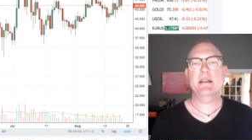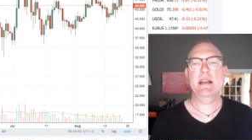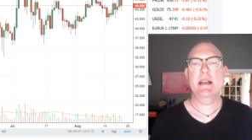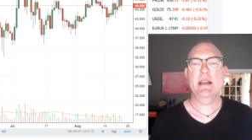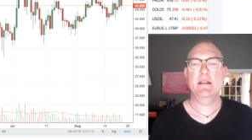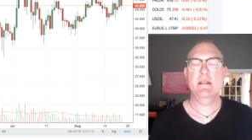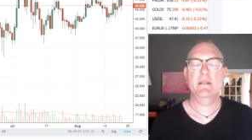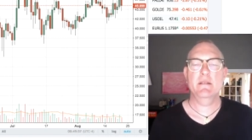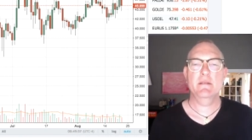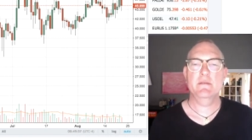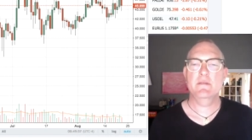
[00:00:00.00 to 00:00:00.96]
and
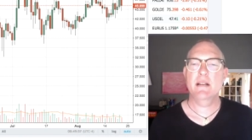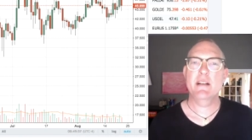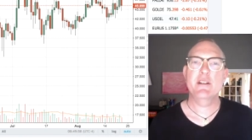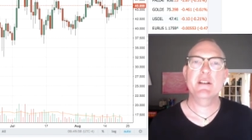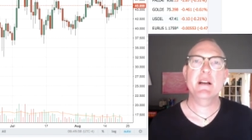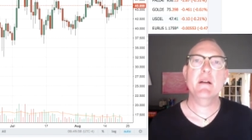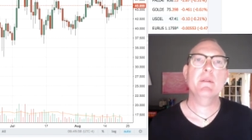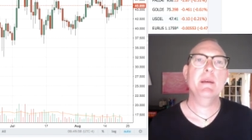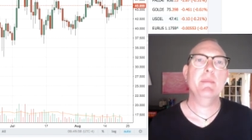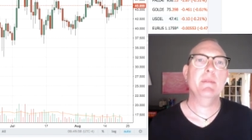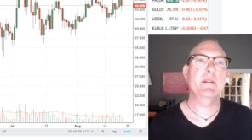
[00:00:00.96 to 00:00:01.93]
trying to share it with
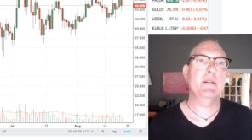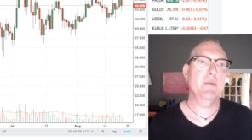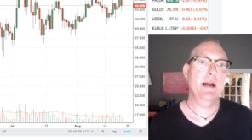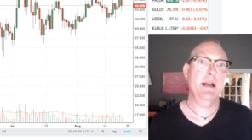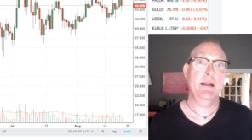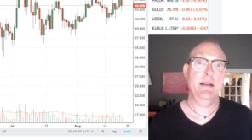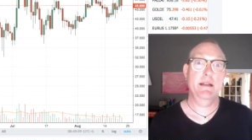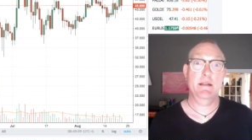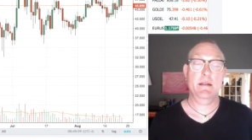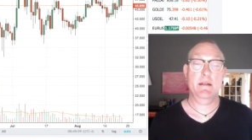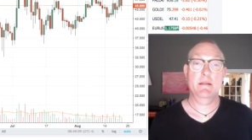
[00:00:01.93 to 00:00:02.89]
people in a way that
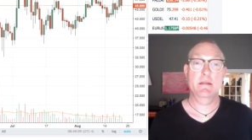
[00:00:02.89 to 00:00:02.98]
is